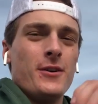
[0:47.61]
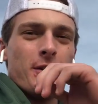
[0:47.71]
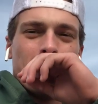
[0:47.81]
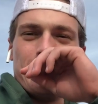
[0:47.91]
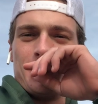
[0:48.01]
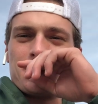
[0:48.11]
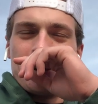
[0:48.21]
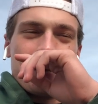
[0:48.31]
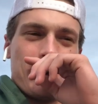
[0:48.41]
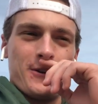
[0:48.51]
Give a little
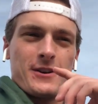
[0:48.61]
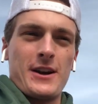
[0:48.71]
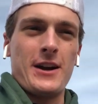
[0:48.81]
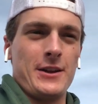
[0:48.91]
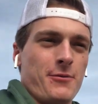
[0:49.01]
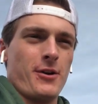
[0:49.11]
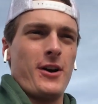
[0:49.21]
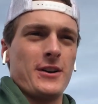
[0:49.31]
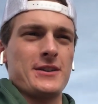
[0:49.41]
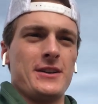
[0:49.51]
shout out, Kylie
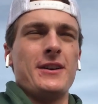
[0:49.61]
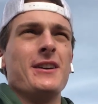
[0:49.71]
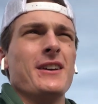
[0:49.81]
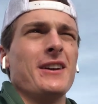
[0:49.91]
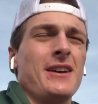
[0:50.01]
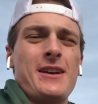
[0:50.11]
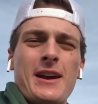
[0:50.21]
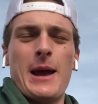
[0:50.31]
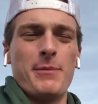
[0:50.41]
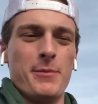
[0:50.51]
Ross.
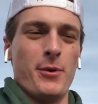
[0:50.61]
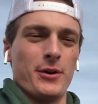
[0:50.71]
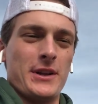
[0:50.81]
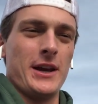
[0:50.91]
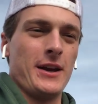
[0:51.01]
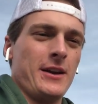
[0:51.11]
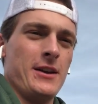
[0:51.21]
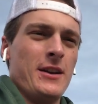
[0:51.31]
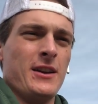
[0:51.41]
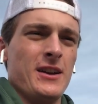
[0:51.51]
Happy birthday,
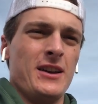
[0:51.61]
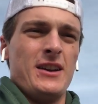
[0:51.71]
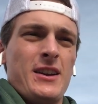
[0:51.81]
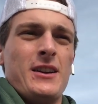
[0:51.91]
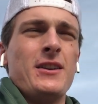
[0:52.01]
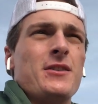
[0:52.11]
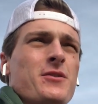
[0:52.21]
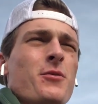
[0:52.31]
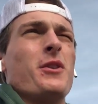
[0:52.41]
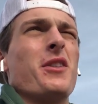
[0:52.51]

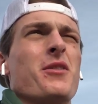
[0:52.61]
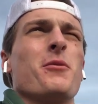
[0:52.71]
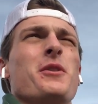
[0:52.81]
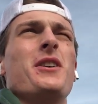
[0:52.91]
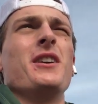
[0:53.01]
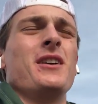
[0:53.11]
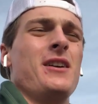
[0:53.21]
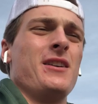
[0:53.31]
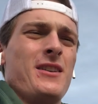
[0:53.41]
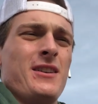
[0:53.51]
23,
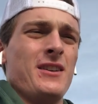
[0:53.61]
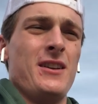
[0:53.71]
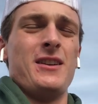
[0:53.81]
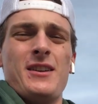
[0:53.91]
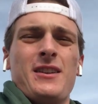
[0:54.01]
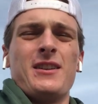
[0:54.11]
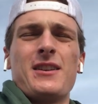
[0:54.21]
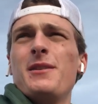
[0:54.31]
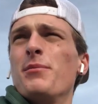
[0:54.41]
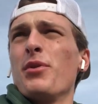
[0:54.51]

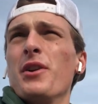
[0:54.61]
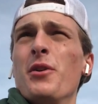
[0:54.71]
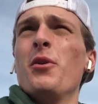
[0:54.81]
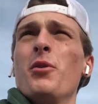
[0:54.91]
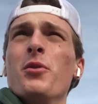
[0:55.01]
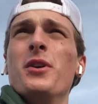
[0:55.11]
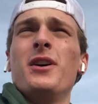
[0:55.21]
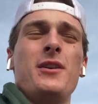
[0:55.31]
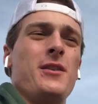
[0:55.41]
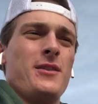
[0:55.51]
getting pretty old.
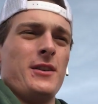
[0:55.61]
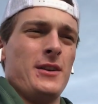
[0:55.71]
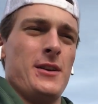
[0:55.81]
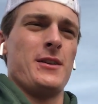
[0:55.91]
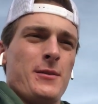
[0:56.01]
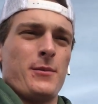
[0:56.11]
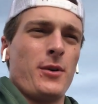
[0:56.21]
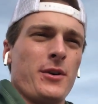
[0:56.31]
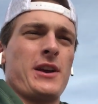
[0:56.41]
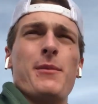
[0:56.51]

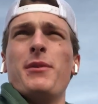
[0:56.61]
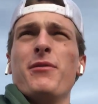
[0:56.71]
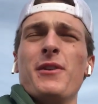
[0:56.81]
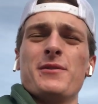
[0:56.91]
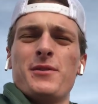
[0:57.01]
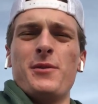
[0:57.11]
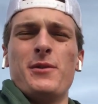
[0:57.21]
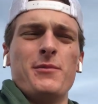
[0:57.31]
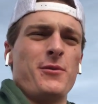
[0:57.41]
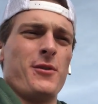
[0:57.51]
Probably can't be friends with you
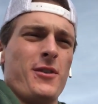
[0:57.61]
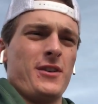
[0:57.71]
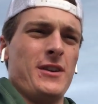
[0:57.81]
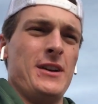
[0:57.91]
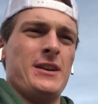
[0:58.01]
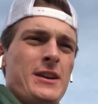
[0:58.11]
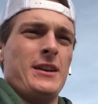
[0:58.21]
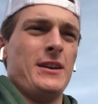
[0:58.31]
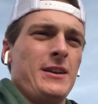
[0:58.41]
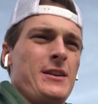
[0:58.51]
anymore.
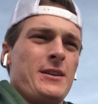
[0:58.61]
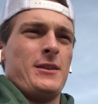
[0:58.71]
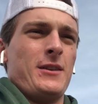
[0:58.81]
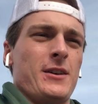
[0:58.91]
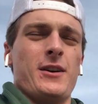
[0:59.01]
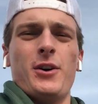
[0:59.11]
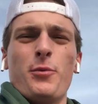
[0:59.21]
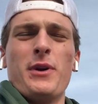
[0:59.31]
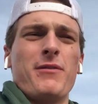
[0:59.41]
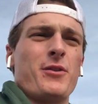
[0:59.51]
Hope
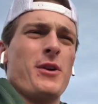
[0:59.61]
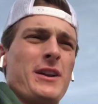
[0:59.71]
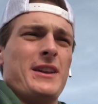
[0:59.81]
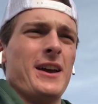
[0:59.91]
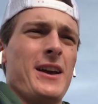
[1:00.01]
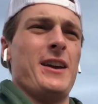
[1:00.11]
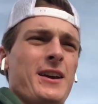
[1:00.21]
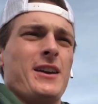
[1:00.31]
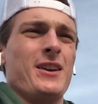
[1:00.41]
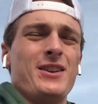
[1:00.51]
you have a great day.
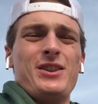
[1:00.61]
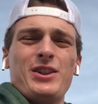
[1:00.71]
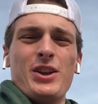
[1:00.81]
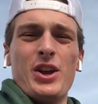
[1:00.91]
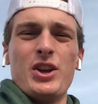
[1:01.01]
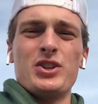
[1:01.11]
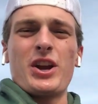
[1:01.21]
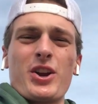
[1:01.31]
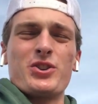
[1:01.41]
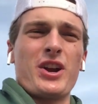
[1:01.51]

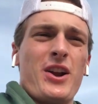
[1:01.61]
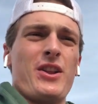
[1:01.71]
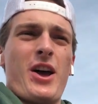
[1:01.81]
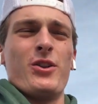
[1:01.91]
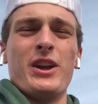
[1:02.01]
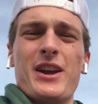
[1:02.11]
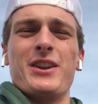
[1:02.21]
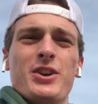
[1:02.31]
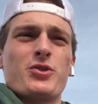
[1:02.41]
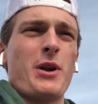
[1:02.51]
Check your channel out, link in
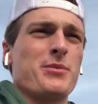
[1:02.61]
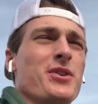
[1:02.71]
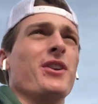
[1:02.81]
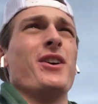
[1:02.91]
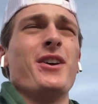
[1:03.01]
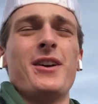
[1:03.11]
the description.